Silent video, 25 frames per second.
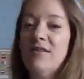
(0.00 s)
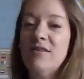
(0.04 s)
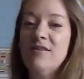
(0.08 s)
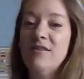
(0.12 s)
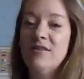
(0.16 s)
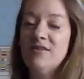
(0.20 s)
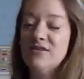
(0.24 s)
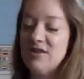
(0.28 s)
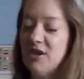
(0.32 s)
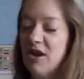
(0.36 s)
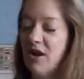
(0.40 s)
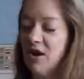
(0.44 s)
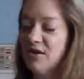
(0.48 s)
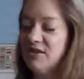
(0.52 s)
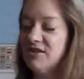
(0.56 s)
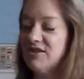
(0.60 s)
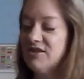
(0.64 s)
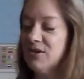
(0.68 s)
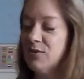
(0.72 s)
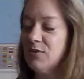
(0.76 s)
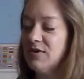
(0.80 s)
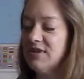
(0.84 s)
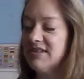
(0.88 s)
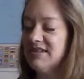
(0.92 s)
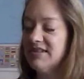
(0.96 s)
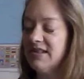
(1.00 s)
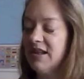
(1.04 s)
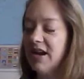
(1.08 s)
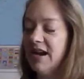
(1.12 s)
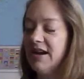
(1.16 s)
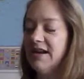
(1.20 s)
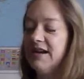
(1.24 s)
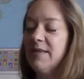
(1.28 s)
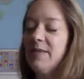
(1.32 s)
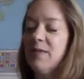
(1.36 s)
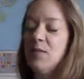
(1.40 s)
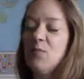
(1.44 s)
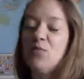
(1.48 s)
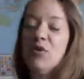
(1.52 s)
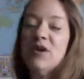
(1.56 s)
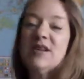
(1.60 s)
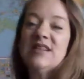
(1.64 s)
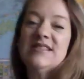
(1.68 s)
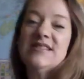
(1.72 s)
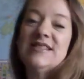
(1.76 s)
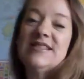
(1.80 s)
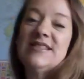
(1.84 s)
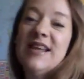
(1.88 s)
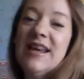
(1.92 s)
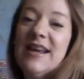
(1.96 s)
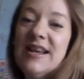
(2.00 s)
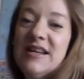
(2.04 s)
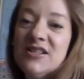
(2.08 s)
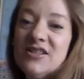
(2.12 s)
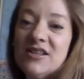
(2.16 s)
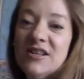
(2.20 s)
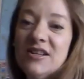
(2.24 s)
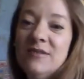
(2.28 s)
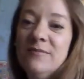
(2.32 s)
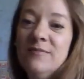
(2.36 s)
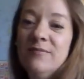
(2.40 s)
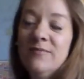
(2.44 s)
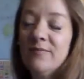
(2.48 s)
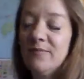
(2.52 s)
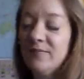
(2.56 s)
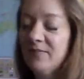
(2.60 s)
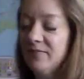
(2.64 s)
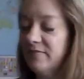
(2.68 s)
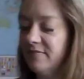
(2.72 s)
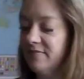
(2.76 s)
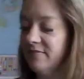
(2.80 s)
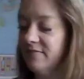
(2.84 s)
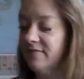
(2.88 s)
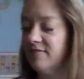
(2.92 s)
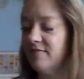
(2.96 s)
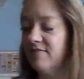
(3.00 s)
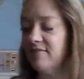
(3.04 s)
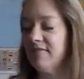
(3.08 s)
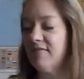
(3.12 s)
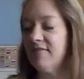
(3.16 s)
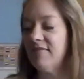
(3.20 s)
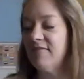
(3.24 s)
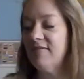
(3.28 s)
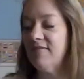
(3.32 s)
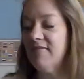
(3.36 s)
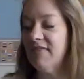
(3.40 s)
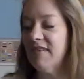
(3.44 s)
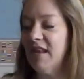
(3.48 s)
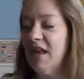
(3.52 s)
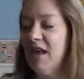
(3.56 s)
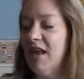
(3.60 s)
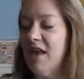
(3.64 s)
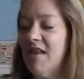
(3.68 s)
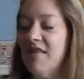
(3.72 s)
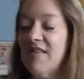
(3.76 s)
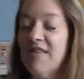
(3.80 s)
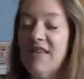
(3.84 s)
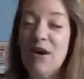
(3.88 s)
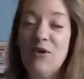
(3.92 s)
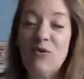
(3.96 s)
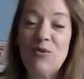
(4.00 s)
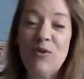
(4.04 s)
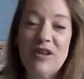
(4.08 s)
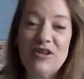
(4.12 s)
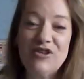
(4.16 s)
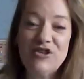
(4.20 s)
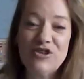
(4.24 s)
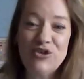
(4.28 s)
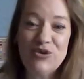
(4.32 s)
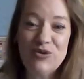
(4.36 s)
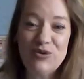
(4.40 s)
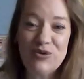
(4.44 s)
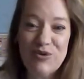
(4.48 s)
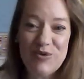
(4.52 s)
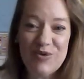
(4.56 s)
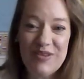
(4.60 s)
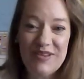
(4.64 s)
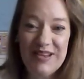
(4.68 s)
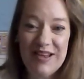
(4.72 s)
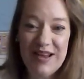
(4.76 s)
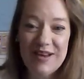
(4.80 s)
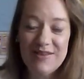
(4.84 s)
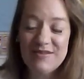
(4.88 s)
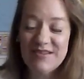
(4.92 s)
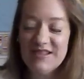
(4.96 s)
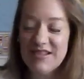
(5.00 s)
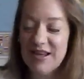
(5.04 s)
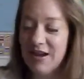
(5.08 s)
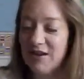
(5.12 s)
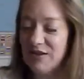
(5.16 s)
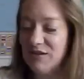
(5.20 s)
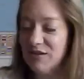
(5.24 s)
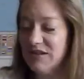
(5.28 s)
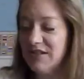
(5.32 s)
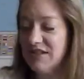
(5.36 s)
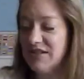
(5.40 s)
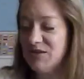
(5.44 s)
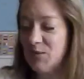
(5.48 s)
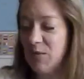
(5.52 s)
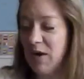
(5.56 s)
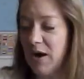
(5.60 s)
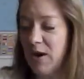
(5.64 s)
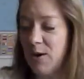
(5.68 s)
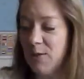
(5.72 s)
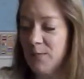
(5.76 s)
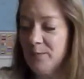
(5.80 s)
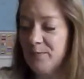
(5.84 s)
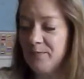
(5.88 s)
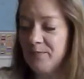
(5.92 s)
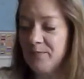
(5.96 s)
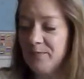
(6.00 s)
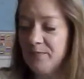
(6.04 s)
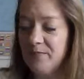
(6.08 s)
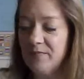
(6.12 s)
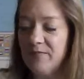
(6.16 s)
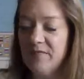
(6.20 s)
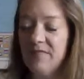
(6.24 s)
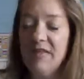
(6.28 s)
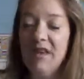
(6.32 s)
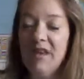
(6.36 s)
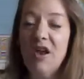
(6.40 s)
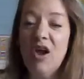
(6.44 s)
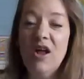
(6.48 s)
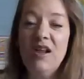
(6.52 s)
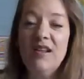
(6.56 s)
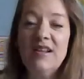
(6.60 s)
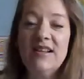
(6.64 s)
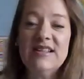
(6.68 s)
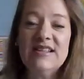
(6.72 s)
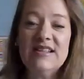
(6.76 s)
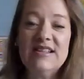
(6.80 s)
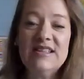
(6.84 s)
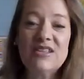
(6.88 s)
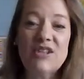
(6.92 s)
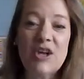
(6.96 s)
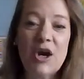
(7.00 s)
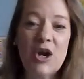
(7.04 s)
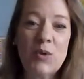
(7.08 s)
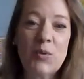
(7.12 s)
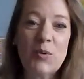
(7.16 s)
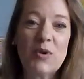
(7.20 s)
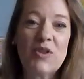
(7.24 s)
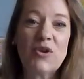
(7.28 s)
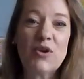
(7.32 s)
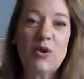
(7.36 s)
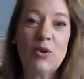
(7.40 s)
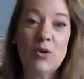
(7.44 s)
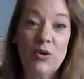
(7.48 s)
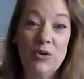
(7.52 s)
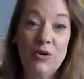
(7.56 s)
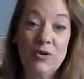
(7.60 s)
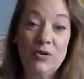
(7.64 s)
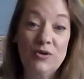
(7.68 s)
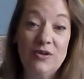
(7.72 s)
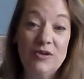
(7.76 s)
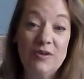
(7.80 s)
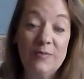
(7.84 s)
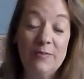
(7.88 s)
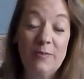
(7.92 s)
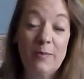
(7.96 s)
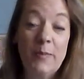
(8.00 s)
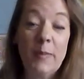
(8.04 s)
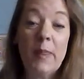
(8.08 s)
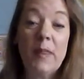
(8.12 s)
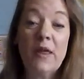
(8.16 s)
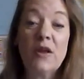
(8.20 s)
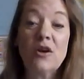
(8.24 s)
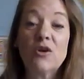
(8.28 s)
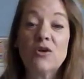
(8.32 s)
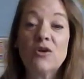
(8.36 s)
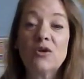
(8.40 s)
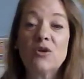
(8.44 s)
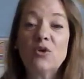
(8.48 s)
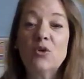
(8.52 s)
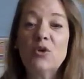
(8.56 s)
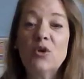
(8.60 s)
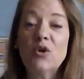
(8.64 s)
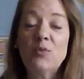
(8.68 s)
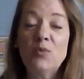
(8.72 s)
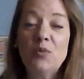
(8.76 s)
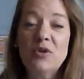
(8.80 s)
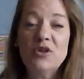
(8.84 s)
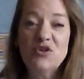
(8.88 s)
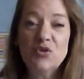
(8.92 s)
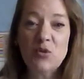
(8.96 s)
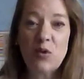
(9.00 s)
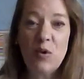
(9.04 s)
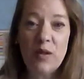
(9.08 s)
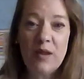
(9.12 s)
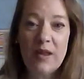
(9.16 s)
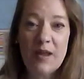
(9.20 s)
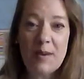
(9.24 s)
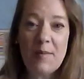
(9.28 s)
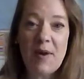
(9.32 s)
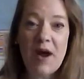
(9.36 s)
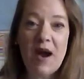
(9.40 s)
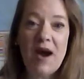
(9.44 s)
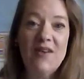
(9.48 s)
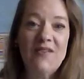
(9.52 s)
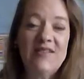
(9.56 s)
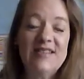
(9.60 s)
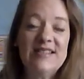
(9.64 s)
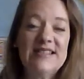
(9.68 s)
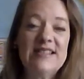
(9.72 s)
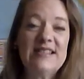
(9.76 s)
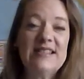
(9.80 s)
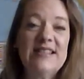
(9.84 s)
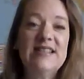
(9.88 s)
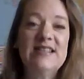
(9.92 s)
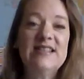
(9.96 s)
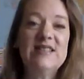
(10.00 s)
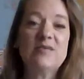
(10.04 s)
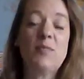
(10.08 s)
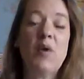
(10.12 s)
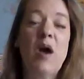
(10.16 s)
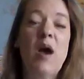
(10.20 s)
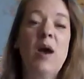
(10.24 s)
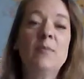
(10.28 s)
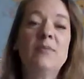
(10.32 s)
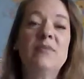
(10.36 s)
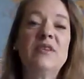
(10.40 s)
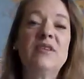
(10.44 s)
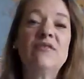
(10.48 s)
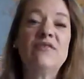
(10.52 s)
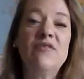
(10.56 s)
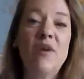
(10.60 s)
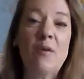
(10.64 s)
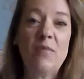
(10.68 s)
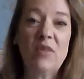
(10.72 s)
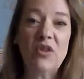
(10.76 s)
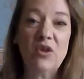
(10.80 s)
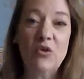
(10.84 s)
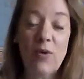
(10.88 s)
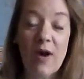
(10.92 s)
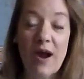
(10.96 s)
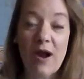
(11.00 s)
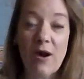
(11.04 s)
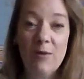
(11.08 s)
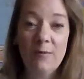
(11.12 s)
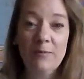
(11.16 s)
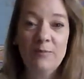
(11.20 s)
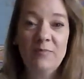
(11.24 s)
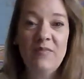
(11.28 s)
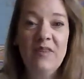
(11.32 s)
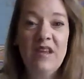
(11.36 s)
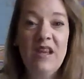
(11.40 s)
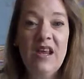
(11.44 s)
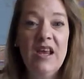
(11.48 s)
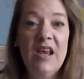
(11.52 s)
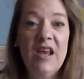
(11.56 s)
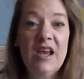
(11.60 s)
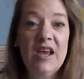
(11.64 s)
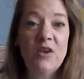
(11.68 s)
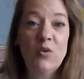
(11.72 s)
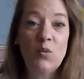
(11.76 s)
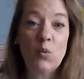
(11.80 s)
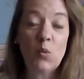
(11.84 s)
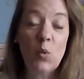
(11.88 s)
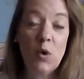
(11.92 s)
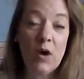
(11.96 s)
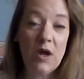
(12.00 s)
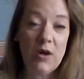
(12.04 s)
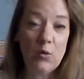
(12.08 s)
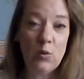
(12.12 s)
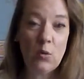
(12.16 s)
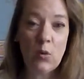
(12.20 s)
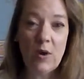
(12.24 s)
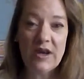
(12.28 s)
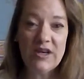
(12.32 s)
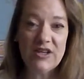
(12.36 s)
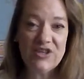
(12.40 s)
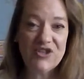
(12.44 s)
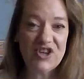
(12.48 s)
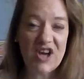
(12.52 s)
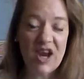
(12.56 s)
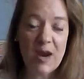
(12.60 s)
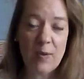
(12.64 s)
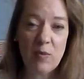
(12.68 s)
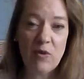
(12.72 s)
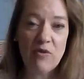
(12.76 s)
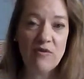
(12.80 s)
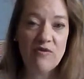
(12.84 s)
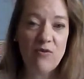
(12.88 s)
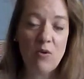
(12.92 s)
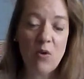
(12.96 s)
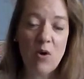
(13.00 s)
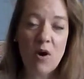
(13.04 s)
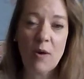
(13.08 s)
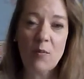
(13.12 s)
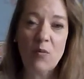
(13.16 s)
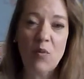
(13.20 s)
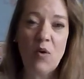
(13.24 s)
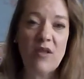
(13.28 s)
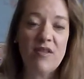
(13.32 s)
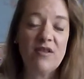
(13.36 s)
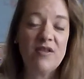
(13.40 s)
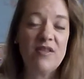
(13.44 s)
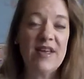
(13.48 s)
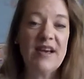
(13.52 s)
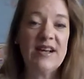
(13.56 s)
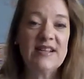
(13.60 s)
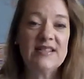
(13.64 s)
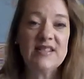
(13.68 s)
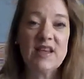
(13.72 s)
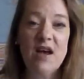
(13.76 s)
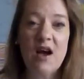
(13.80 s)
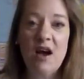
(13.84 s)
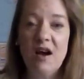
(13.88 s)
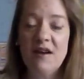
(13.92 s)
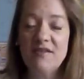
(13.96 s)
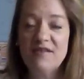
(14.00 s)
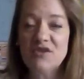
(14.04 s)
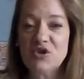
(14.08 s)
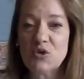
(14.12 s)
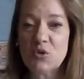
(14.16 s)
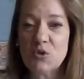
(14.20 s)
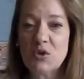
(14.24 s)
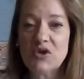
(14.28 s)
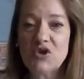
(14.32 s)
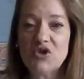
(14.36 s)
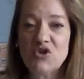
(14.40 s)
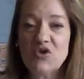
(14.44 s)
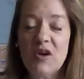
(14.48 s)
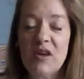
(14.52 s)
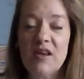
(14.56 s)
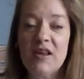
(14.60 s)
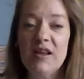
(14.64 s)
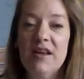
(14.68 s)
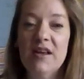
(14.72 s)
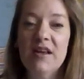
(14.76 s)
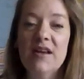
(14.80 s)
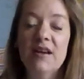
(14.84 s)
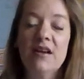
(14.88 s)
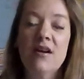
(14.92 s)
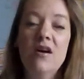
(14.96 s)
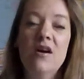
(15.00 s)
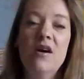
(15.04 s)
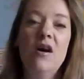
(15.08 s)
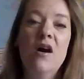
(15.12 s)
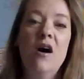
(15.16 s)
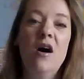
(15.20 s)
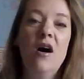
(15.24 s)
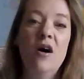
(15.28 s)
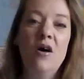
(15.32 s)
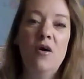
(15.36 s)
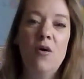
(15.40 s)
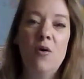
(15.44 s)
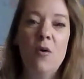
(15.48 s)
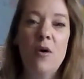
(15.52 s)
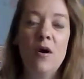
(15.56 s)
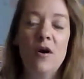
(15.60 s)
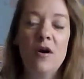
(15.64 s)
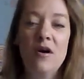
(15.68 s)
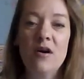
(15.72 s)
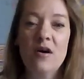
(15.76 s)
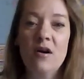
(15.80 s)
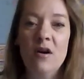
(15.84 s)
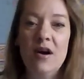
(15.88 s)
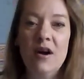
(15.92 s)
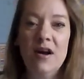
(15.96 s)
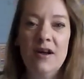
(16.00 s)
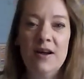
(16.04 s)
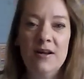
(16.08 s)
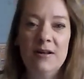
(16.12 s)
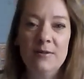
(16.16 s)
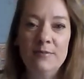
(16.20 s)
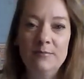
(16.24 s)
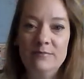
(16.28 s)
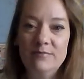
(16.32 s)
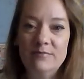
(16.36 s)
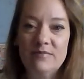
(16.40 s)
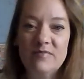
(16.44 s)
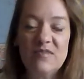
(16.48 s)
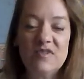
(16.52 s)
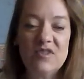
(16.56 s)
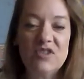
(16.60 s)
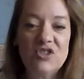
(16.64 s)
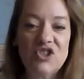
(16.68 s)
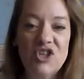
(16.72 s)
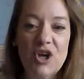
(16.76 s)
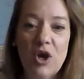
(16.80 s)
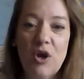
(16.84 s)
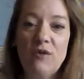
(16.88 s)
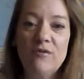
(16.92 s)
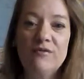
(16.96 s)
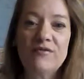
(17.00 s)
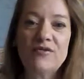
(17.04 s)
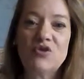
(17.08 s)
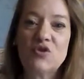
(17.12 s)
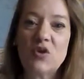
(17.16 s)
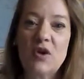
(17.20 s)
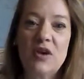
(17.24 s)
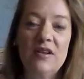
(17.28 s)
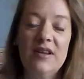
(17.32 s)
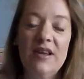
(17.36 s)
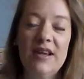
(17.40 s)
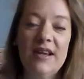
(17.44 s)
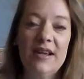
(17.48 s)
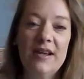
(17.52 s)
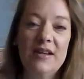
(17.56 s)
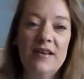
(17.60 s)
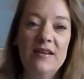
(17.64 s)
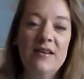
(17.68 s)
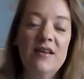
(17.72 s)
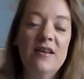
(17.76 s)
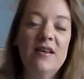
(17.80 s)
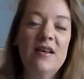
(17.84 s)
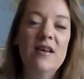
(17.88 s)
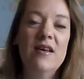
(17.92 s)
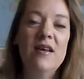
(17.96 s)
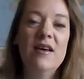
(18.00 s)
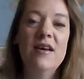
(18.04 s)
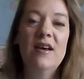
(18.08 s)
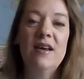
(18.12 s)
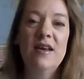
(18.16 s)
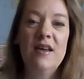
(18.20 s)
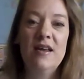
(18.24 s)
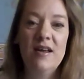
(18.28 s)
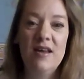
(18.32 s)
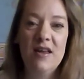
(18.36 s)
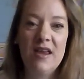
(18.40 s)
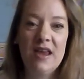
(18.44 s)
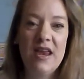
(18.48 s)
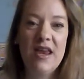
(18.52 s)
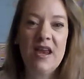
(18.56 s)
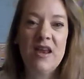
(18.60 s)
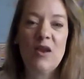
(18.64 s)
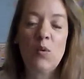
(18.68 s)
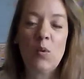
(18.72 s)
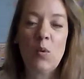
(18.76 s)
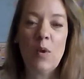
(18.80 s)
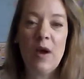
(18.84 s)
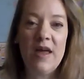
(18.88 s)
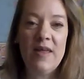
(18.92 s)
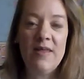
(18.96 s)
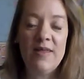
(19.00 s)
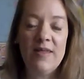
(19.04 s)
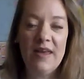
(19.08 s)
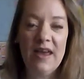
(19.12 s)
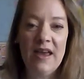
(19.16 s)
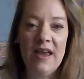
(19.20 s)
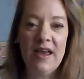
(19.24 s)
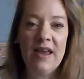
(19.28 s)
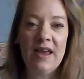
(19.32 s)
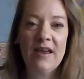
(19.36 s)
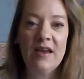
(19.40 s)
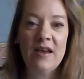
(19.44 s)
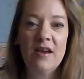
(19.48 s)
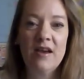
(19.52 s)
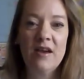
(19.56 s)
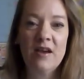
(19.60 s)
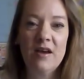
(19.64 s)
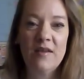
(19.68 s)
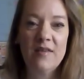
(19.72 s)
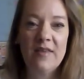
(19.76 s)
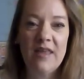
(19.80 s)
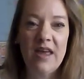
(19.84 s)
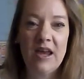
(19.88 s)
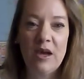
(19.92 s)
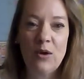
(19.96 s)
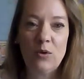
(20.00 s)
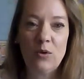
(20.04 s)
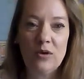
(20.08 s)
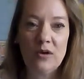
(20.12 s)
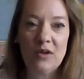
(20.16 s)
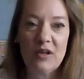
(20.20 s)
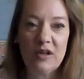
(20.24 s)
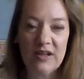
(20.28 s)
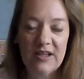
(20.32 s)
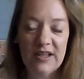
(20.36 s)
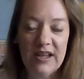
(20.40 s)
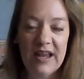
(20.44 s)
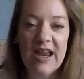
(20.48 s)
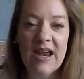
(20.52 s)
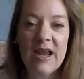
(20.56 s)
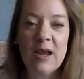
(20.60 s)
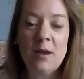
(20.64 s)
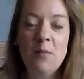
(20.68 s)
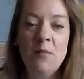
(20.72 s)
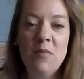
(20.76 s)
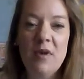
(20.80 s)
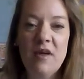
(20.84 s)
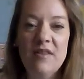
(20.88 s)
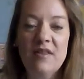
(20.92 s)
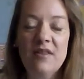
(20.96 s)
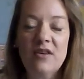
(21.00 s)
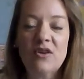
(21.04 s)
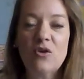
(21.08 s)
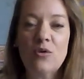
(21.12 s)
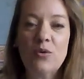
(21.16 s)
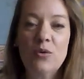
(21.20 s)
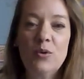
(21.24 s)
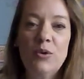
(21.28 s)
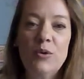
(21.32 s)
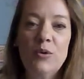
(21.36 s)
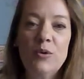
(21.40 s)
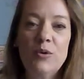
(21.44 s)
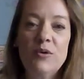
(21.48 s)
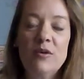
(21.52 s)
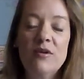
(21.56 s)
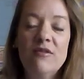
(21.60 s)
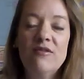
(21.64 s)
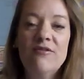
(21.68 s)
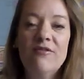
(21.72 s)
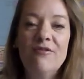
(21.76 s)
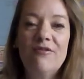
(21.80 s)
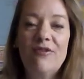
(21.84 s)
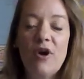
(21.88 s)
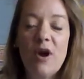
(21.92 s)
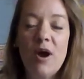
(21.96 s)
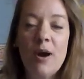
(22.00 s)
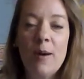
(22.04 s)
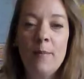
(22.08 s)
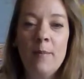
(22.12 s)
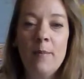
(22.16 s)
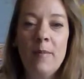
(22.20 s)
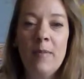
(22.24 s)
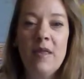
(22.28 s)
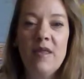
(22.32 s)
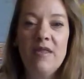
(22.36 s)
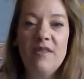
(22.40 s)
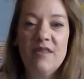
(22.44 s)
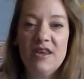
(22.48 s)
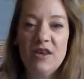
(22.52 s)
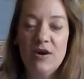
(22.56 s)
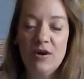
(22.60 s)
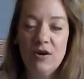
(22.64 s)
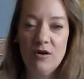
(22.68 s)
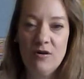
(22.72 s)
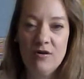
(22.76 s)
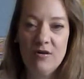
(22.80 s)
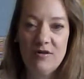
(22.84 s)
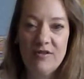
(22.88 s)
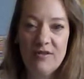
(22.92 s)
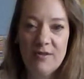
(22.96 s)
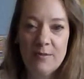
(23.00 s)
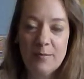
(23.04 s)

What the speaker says: There's also a slide in the presentation that runs you through the life cycle as well. Let's start with crude. Crude petroleum obviously is pumped from the ground in one way, shape, or form, whether that's offshore drilling or shelf drilling. Anyway, they claim the crude from the earth.